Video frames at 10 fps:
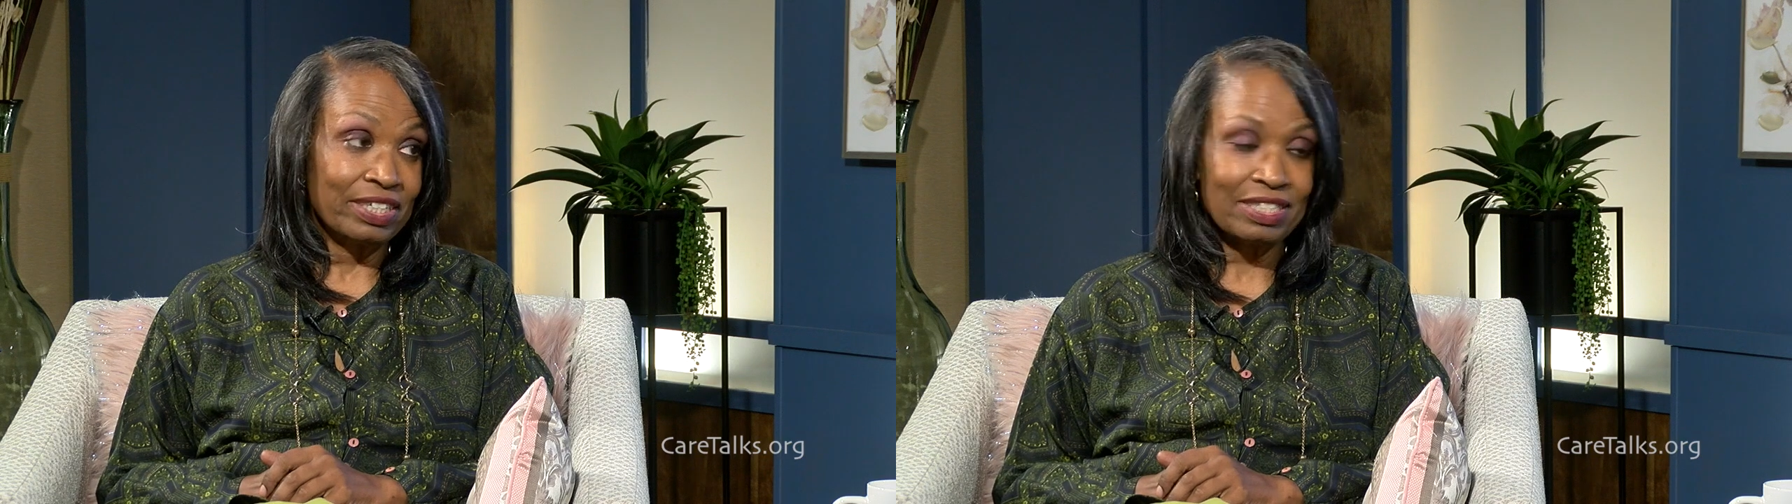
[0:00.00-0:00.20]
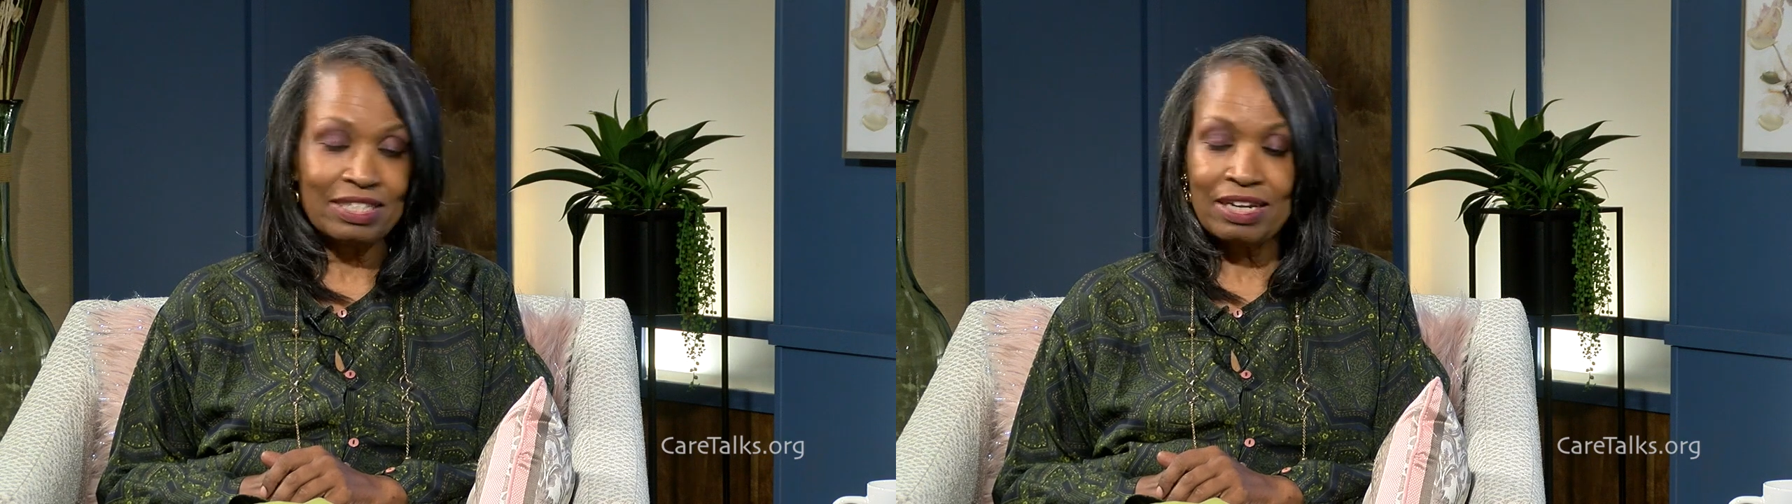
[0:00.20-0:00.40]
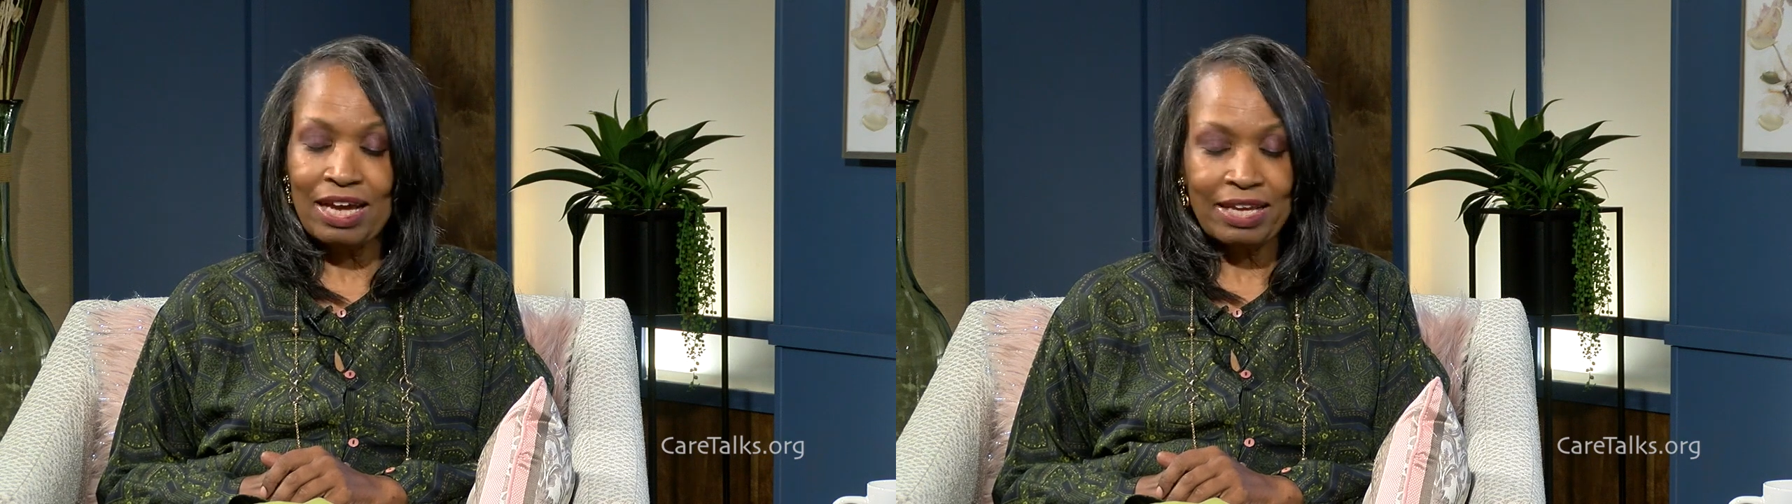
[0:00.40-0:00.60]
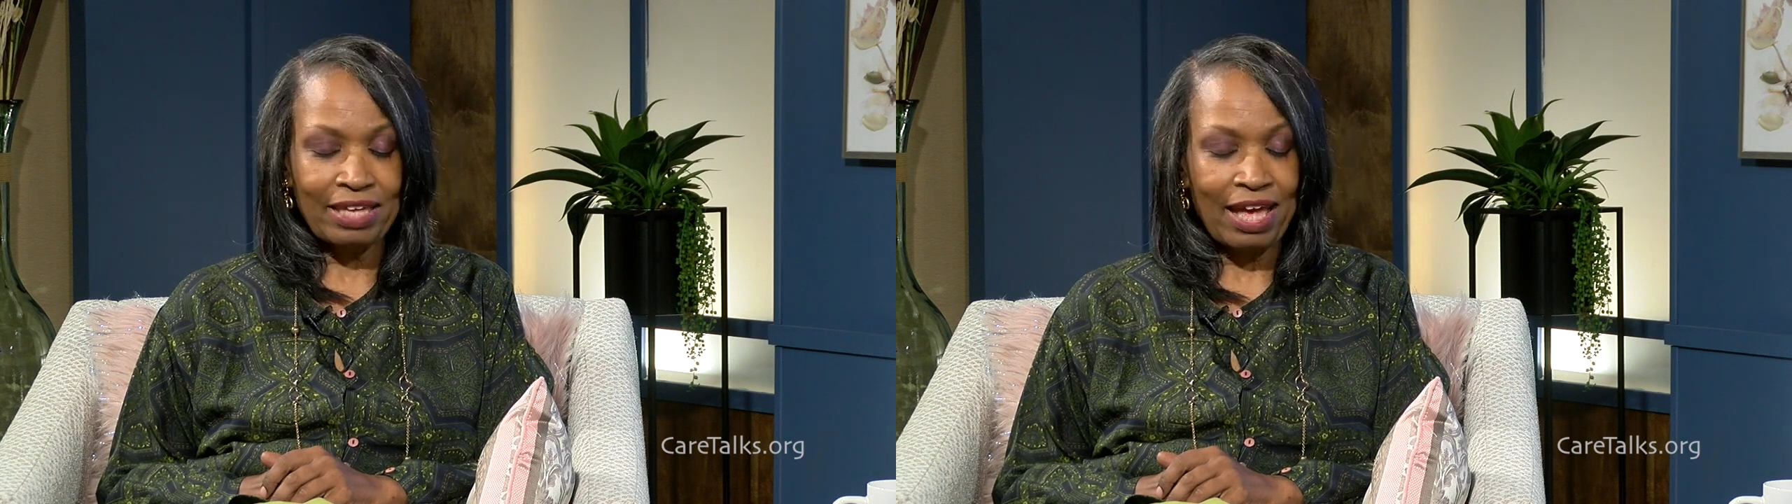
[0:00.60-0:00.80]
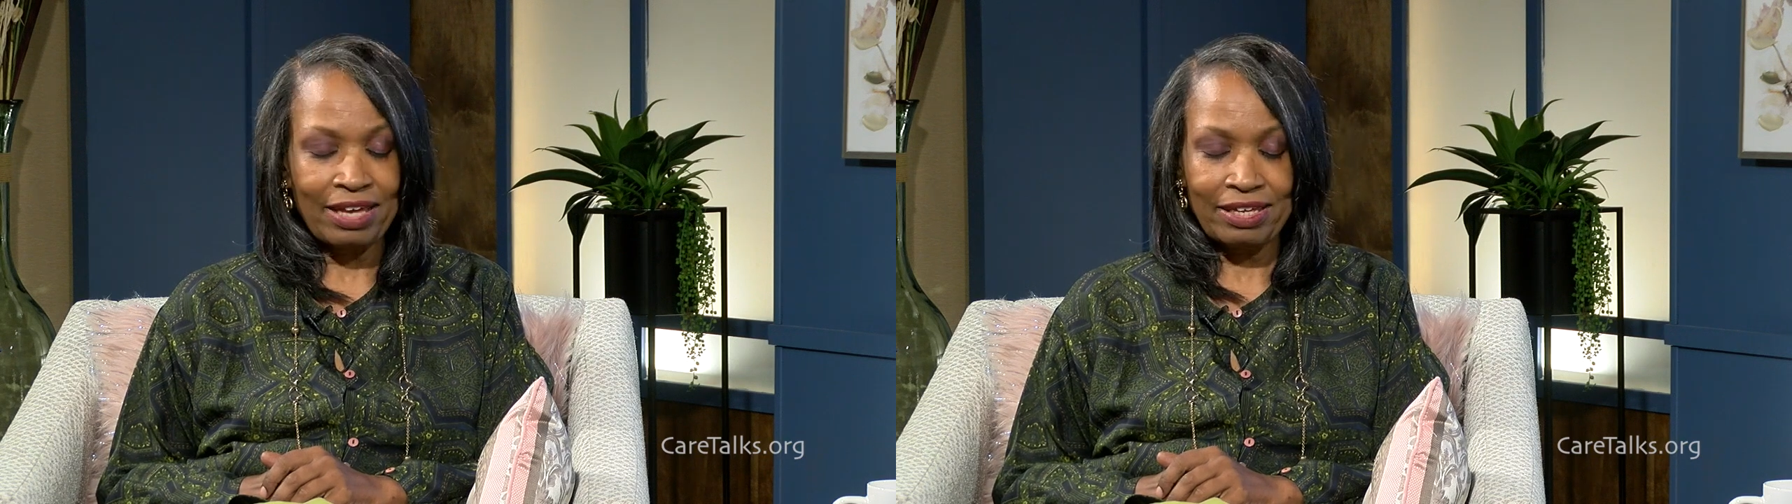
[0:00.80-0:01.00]
I said, I
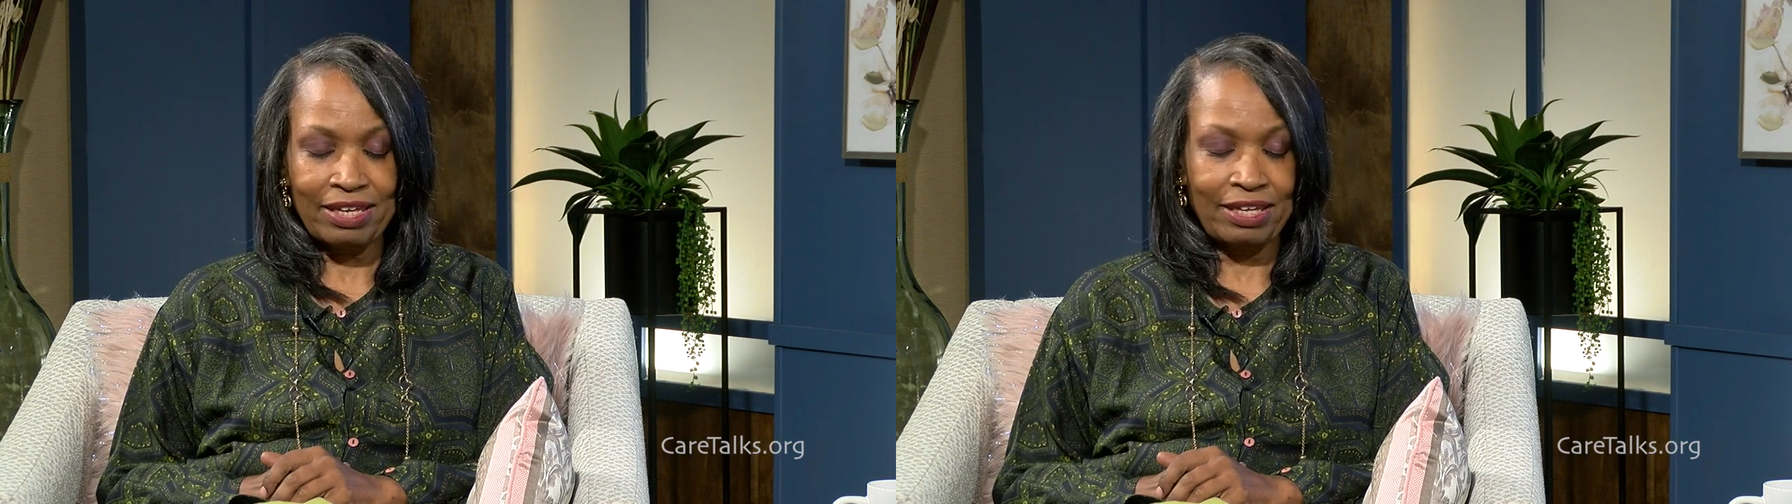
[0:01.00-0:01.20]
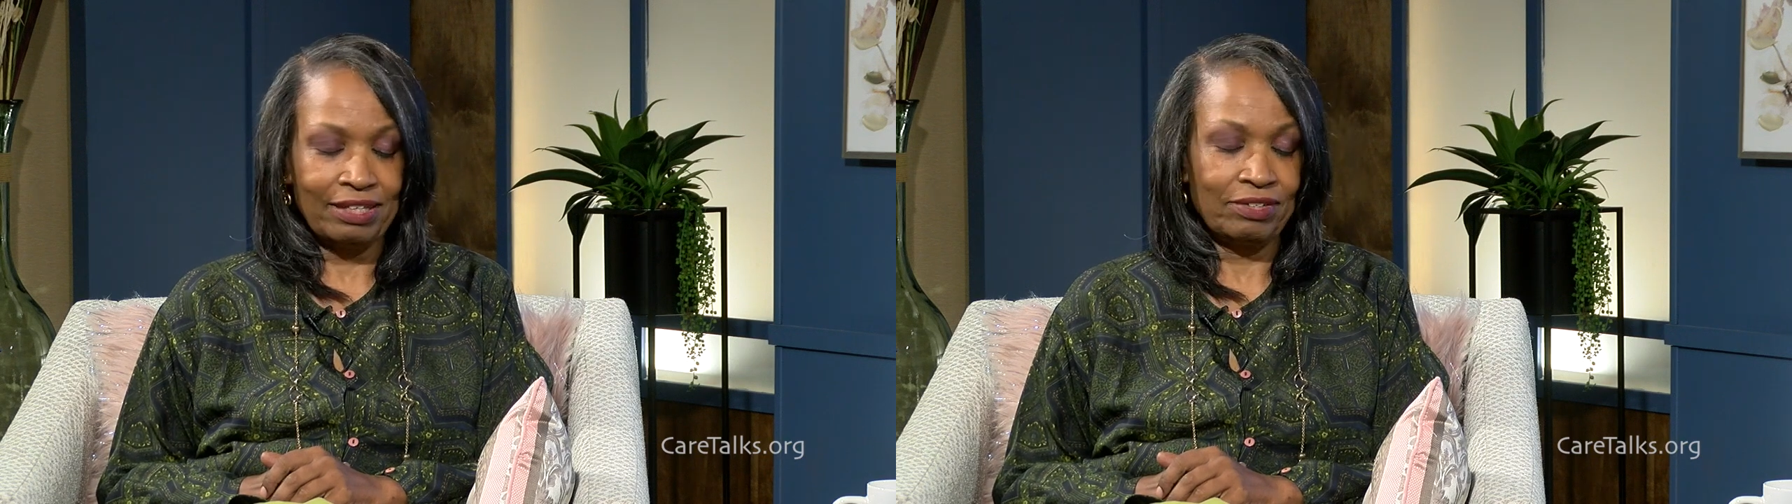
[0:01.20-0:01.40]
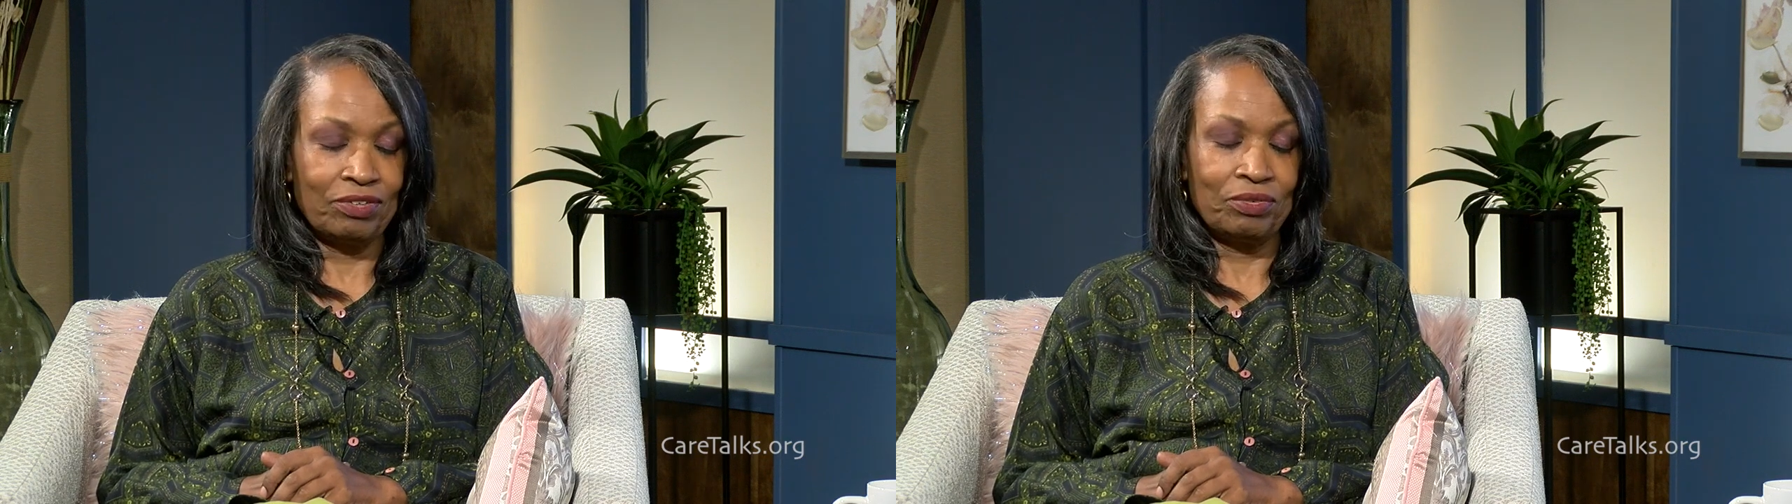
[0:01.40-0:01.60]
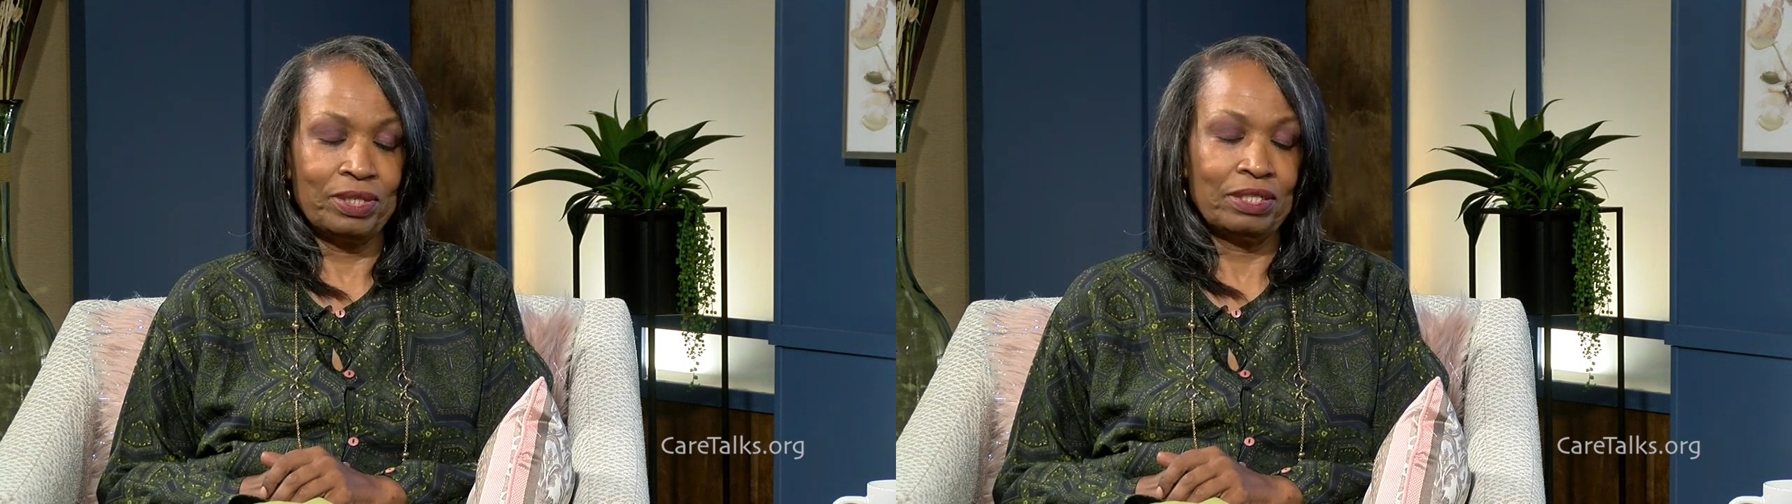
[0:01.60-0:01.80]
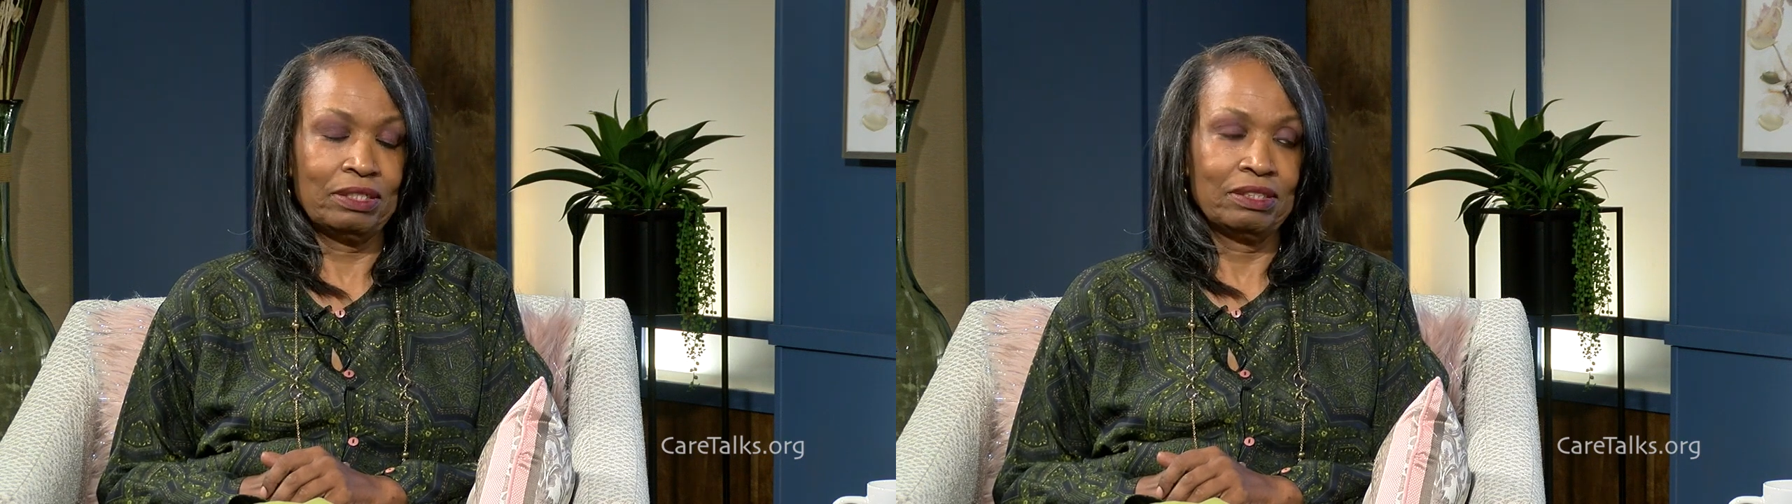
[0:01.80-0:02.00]
can't do it.